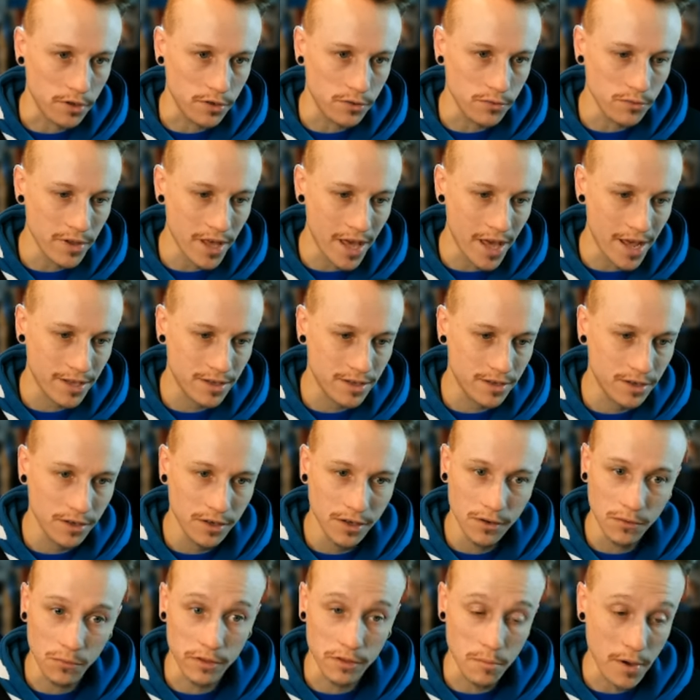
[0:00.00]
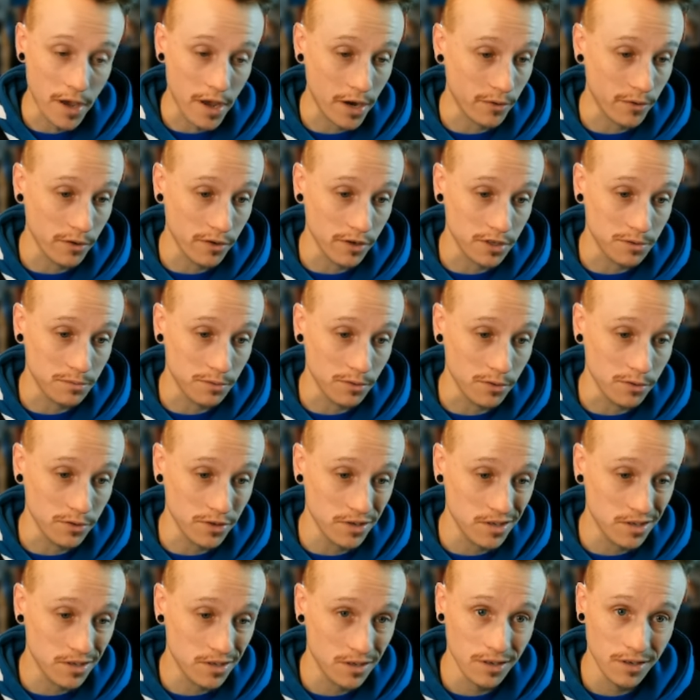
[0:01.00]
going to do that to the background
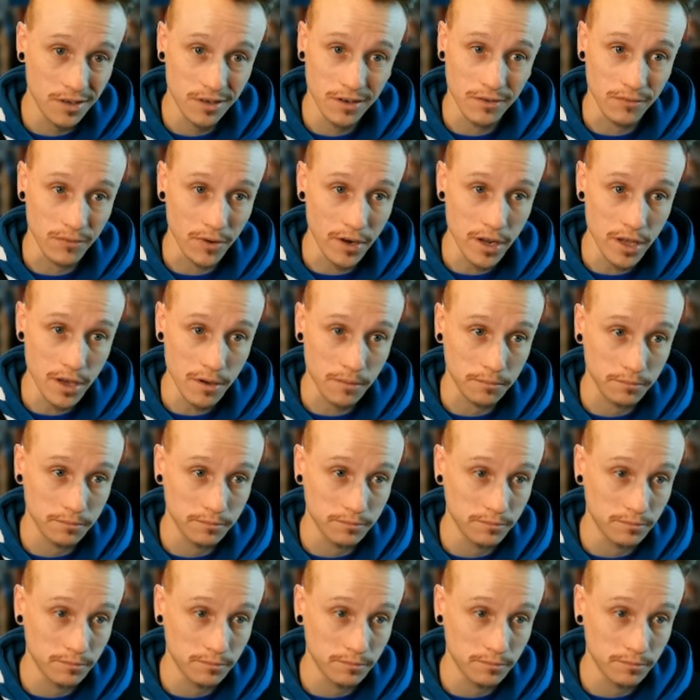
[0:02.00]
explosions right now.